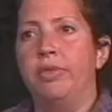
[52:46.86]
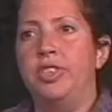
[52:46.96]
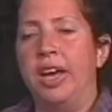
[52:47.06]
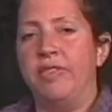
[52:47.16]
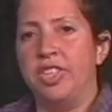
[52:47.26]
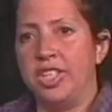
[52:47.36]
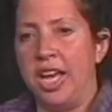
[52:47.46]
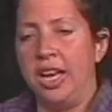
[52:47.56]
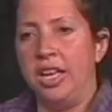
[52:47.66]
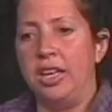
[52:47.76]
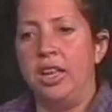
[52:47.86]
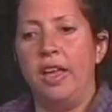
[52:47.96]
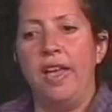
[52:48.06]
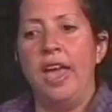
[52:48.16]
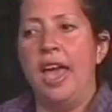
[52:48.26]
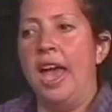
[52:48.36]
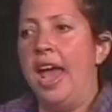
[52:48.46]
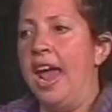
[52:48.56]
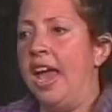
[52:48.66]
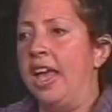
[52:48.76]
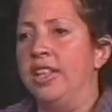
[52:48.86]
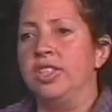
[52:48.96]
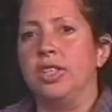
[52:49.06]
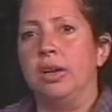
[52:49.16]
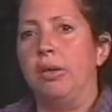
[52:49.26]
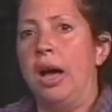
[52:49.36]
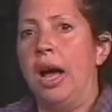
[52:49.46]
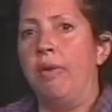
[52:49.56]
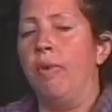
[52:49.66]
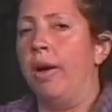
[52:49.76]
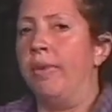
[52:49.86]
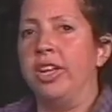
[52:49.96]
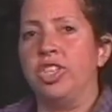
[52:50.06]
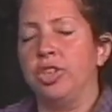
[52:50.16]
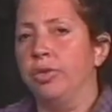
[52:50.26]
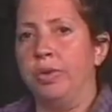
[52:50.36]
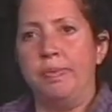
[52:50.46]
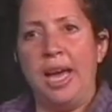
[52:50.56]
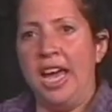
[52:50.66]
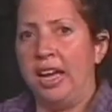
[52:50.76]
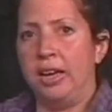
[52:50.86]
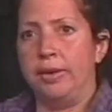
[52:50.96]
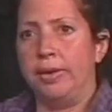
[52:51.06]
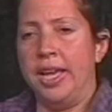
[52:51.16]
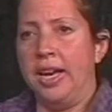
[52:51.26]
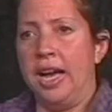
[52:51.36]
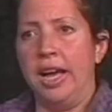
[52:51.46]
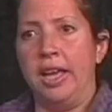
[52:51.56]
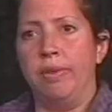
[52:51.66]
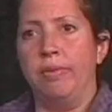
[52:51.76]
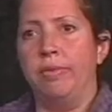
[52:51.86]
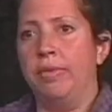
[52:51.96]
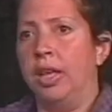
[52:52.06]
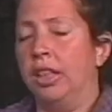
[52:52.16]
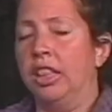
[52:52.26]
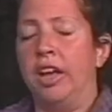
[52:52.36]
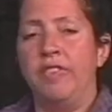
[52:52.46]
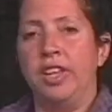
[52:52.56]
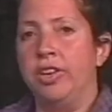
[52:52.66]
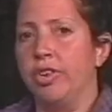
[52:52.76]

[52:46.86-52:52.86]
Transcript: devastated, and I want my children back, and I am a loving,